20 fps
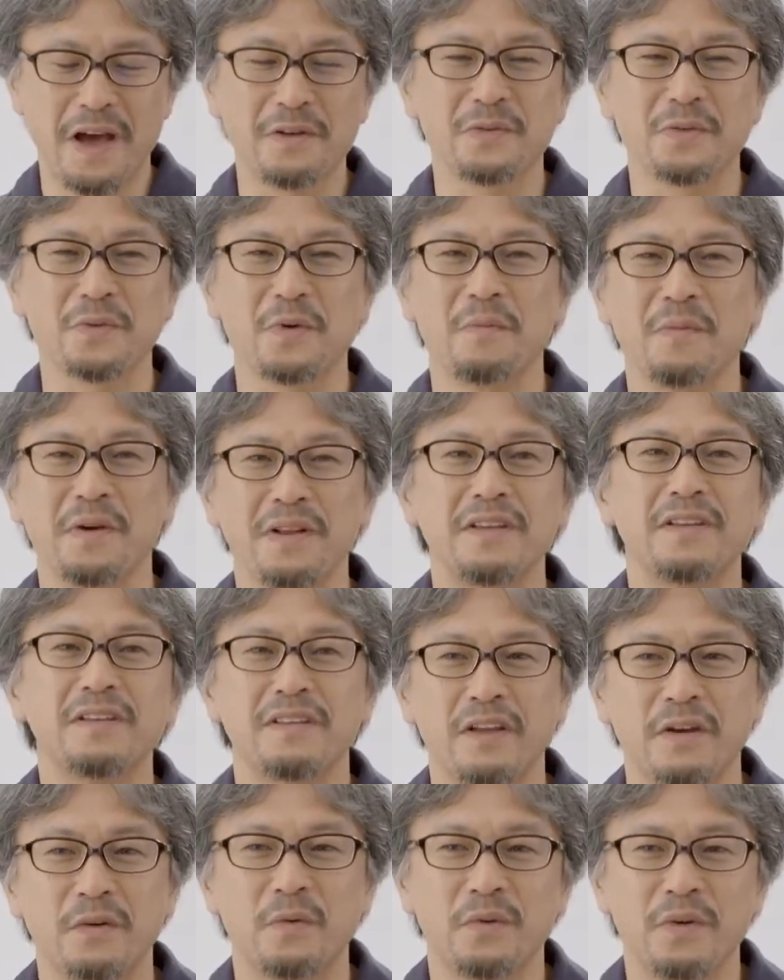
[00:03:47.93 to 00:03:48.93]
Once you reach a
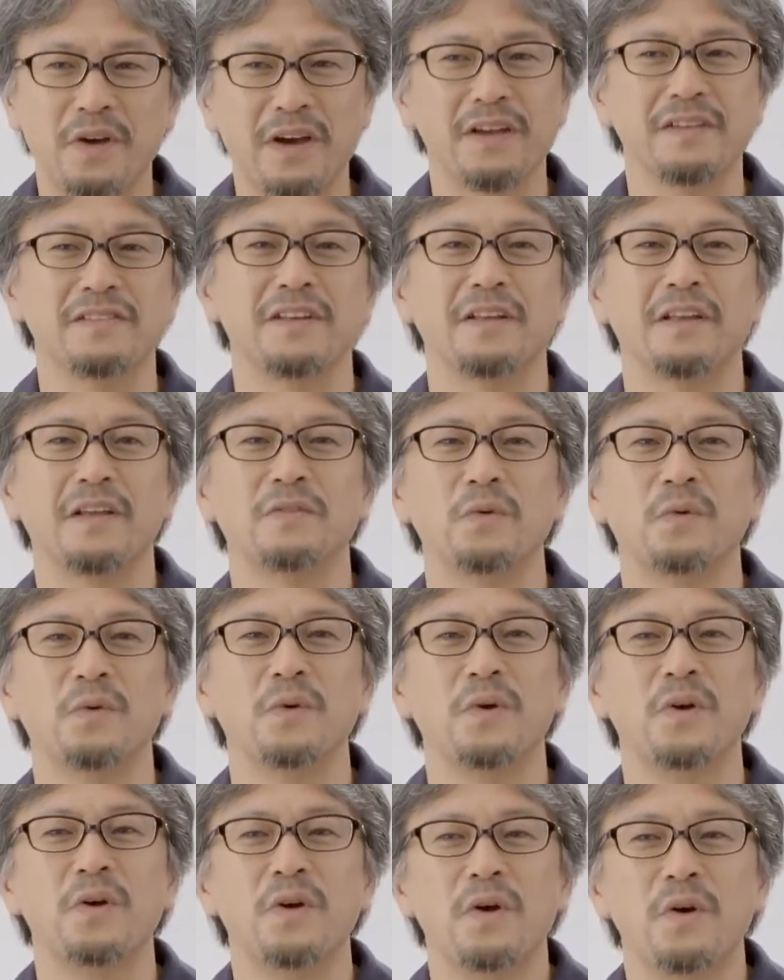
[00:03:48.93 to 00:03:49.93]
certain point in the game,
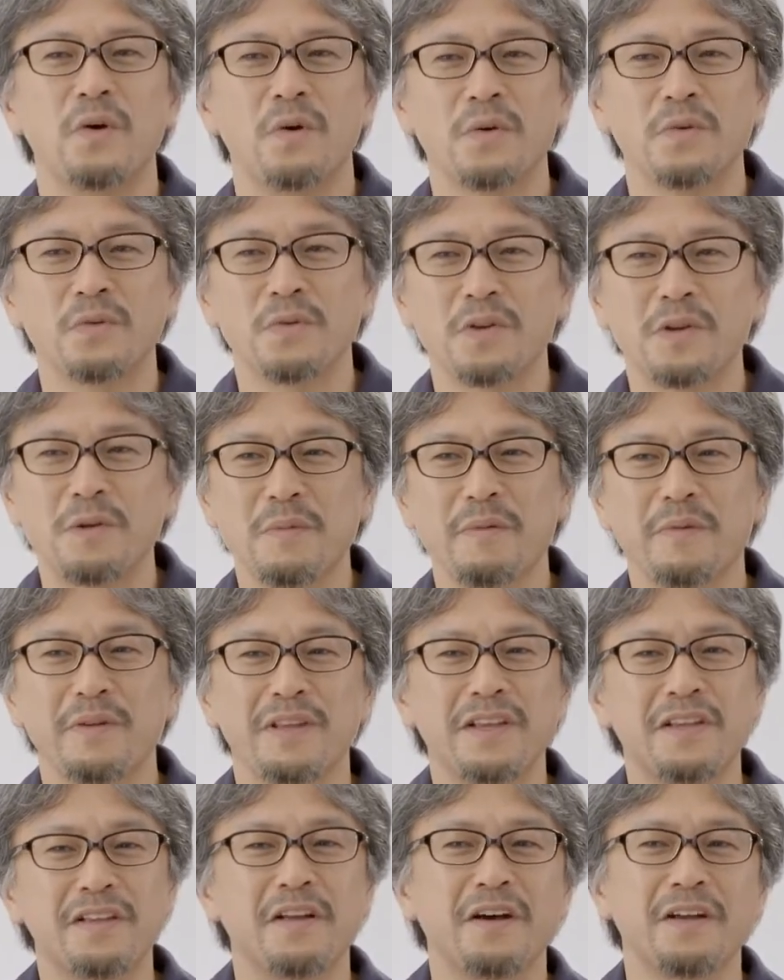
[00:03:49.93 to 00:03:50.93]
you'll become able to go this
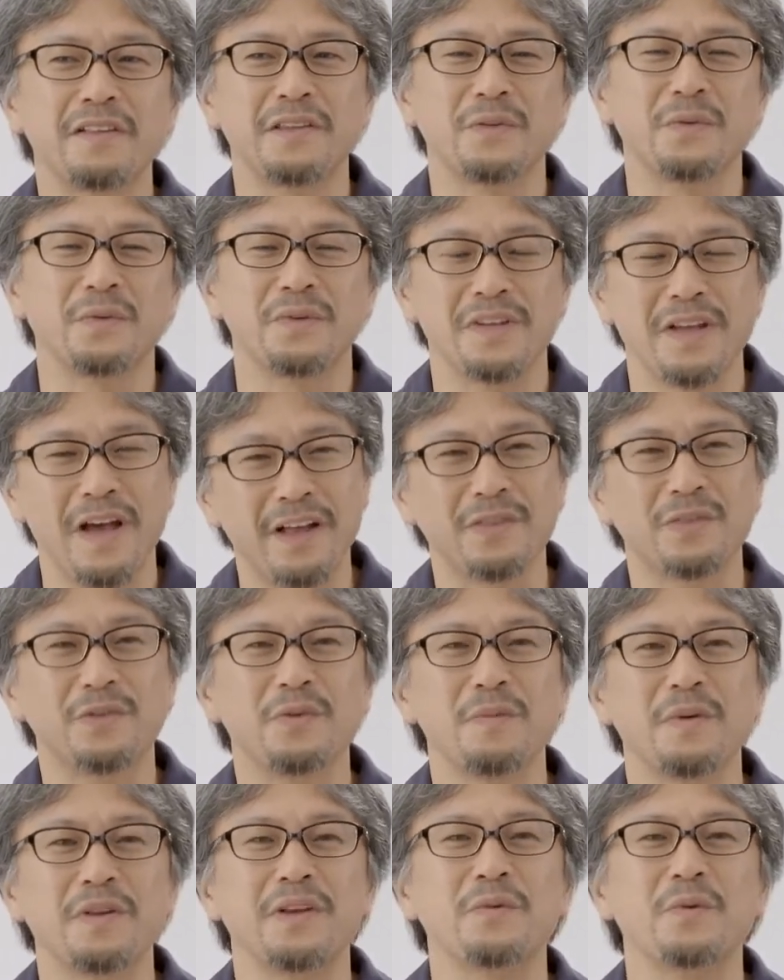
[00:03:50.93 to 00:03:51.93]
fast and experience
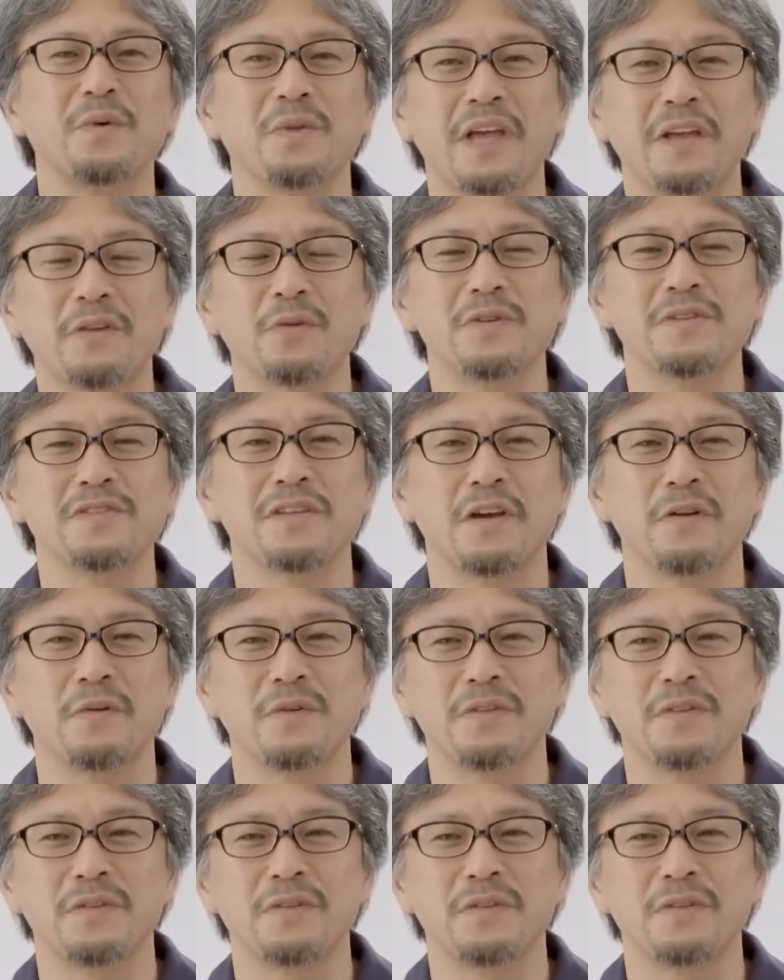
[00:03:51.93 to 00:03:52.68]
how great it feels.